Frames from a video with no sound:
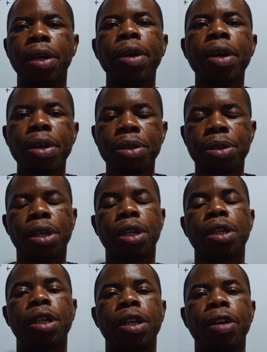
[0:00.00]
section
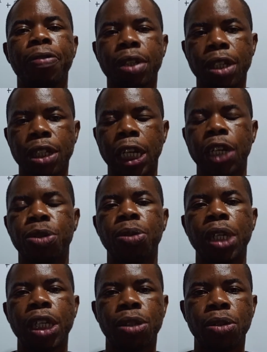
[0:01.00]
if this lesson
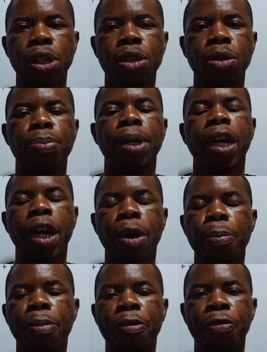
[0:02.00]
is going to be
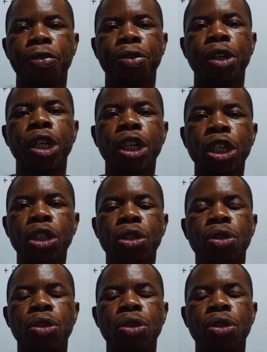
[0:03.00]
helpful to you.